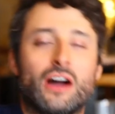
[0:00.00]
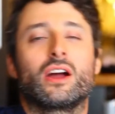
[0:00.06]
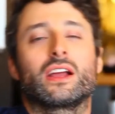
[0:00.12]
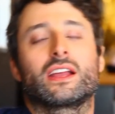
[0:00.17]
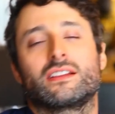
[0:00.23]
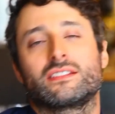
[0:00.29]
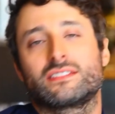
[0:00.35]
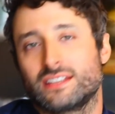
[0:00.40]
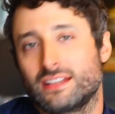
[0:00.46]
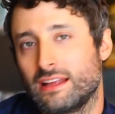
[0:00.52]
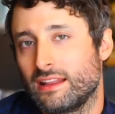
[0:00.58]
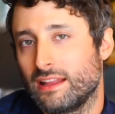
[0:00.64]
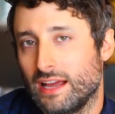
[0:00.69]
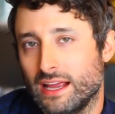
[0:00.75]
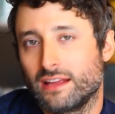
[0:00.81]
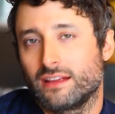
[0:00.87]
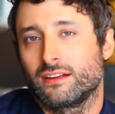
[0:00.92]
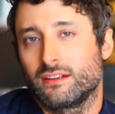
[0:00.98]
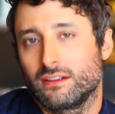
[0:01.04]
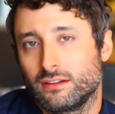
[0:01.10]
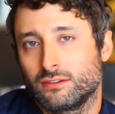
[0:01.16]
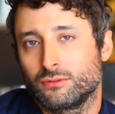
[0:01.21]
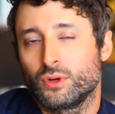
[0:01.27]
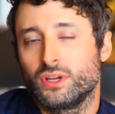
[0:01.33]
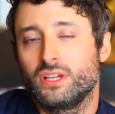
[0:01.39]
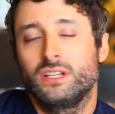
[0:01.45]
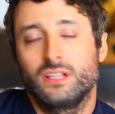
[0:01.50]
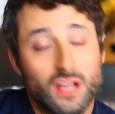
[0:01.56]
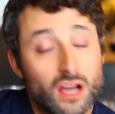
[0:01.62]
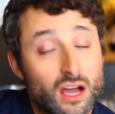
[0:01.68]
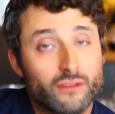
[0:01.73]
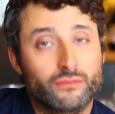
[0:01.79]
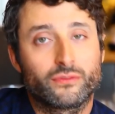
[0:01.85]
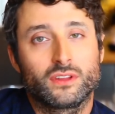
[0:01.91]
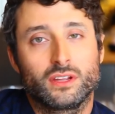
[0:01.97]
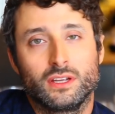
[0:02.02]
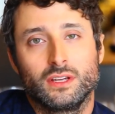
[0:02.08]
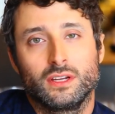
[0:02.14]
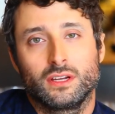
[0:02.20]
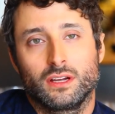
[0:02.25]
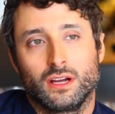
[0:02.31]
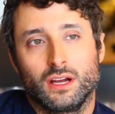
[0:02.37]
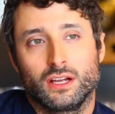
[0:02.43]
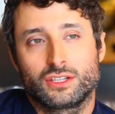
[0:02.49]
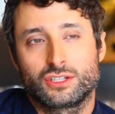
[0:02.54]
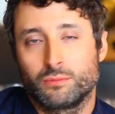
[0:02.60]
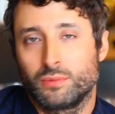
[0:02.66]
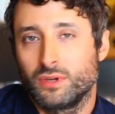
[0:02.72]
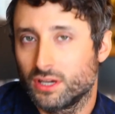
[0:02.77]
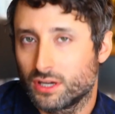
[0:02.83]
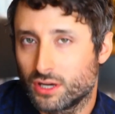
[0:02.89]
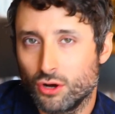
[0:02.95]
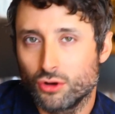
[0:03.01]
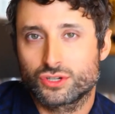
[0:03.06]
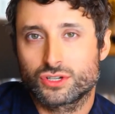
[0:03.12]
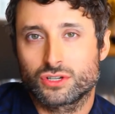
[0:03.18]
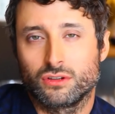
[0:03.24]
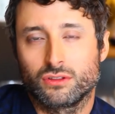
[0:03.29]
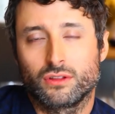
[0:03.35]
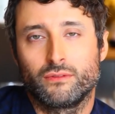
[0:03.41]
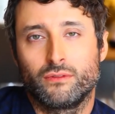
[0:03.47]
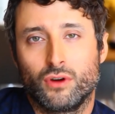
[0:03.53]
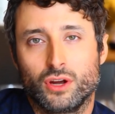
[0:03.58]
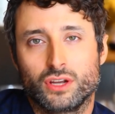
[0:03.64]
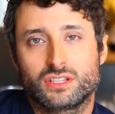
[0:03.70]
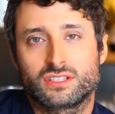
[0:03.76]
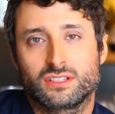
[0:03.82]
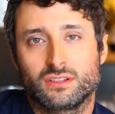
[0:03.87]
I can say that I really love to be a coach on The Voice.